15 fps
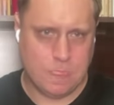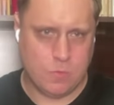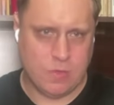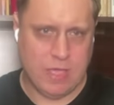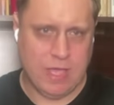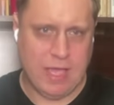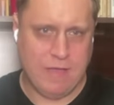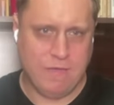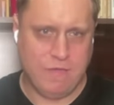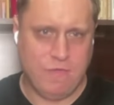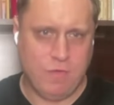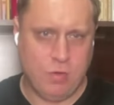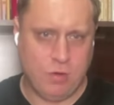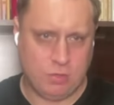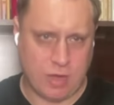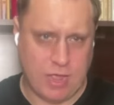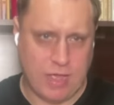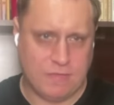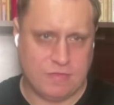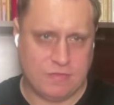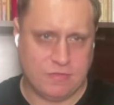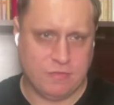We have
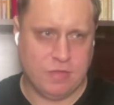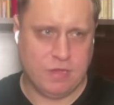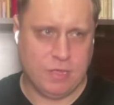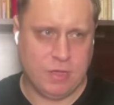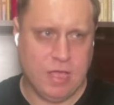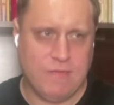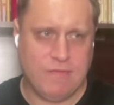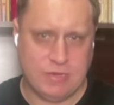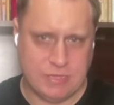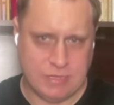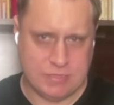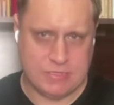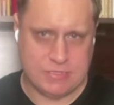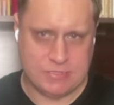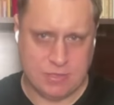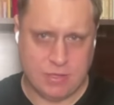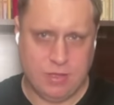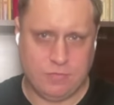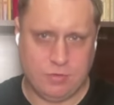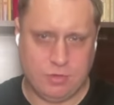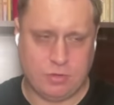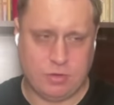photographs and video evidence
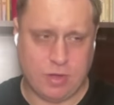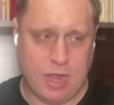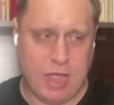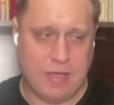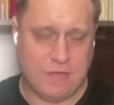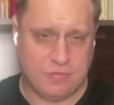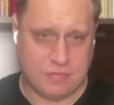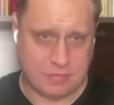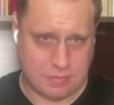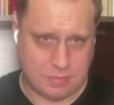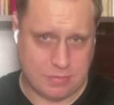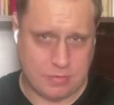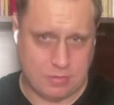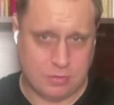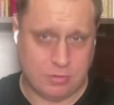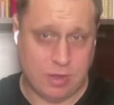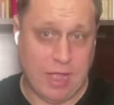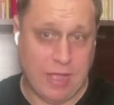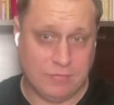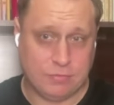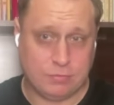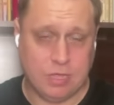of craft
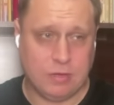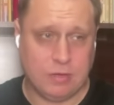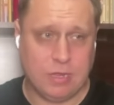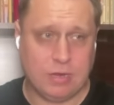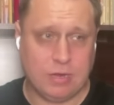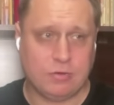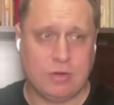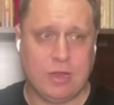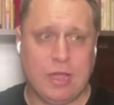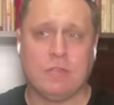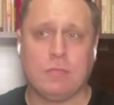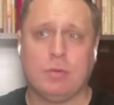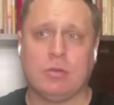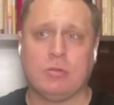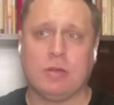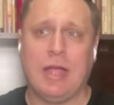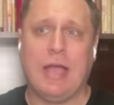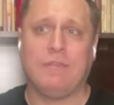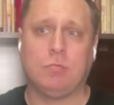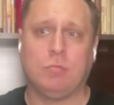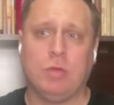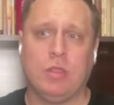rather, not crafts, but
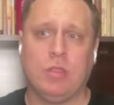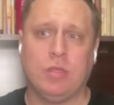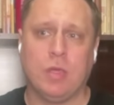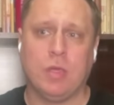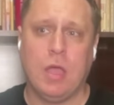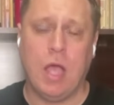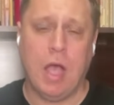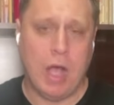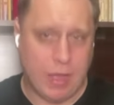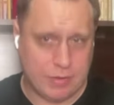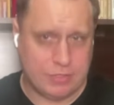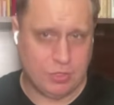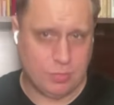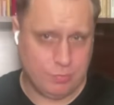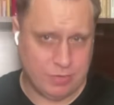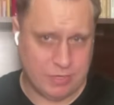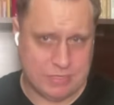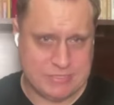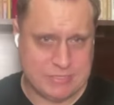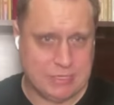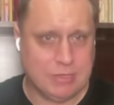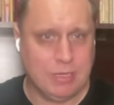craft with
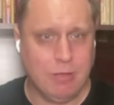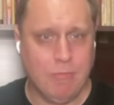occupants in them."